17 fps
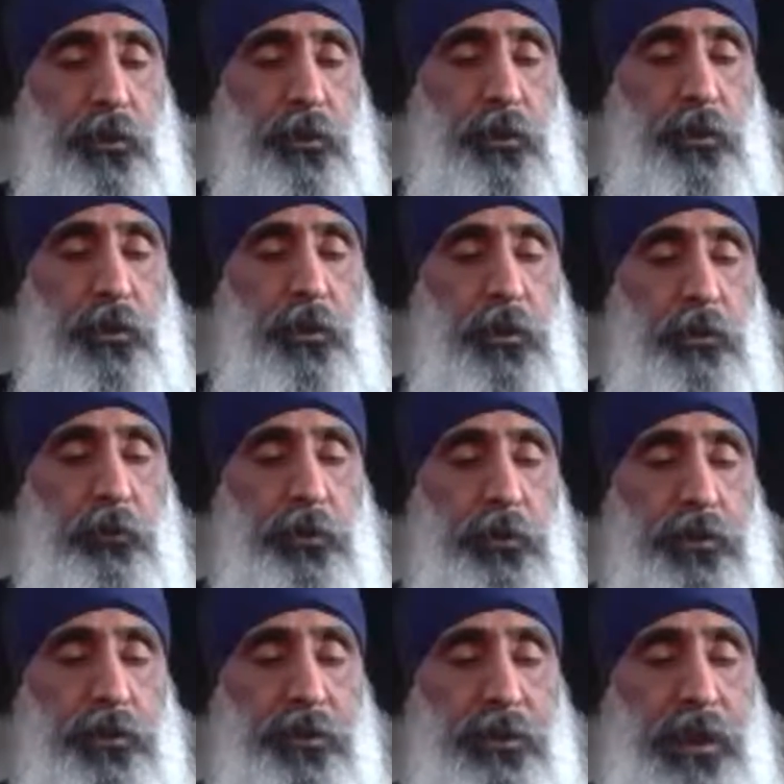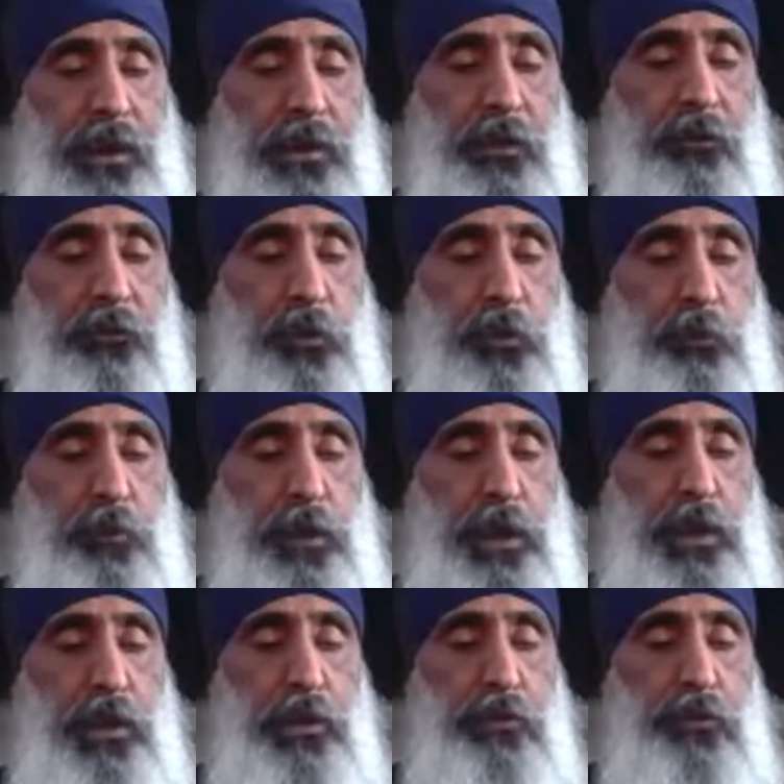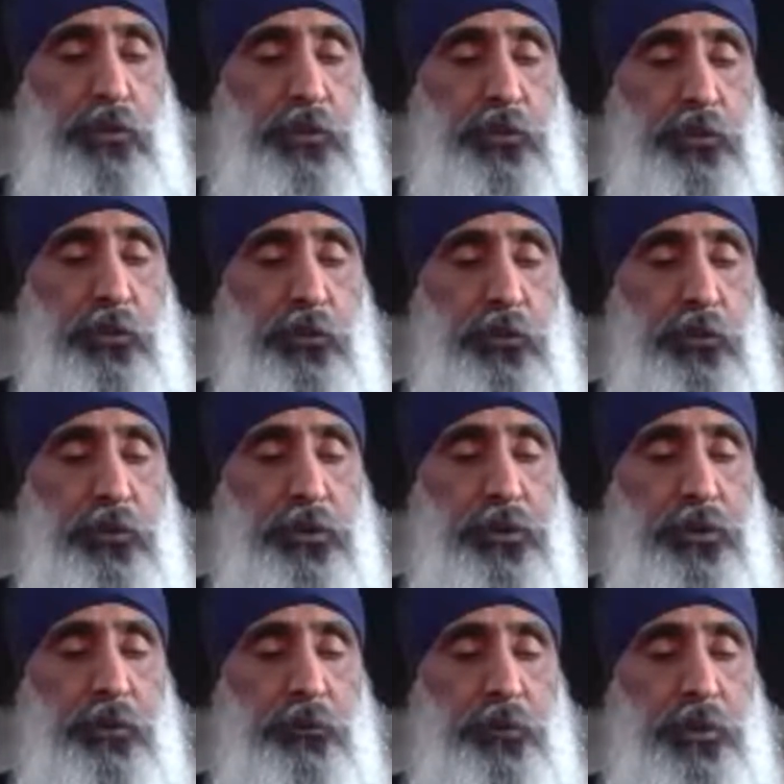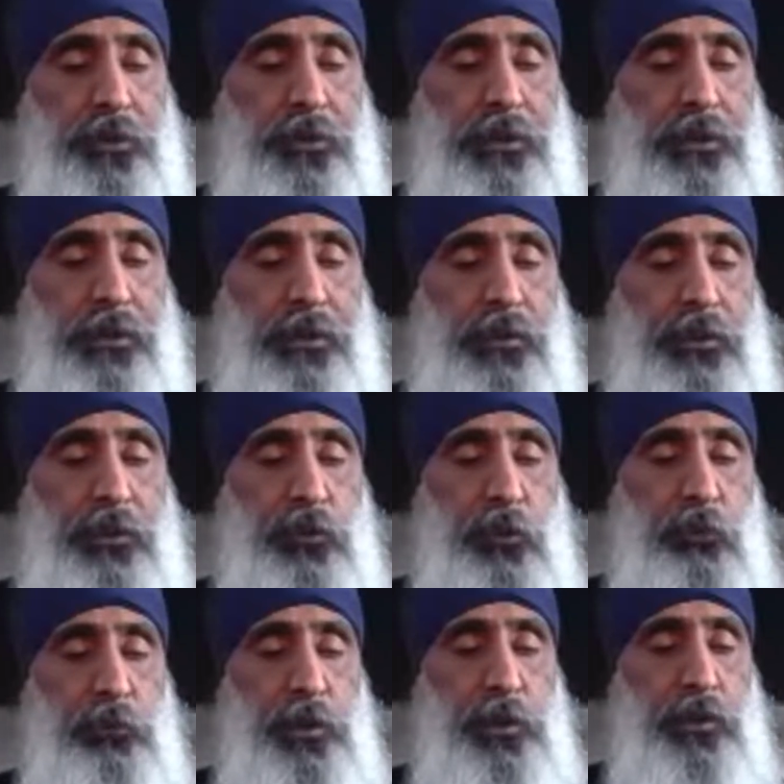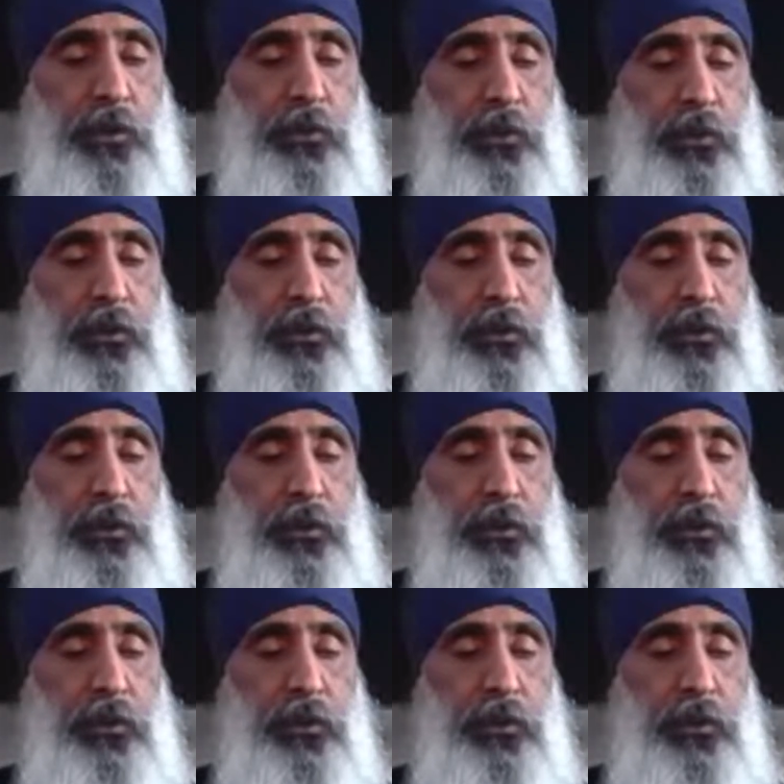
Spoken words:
A quick scan of your back just to notice if there's anything dominant there.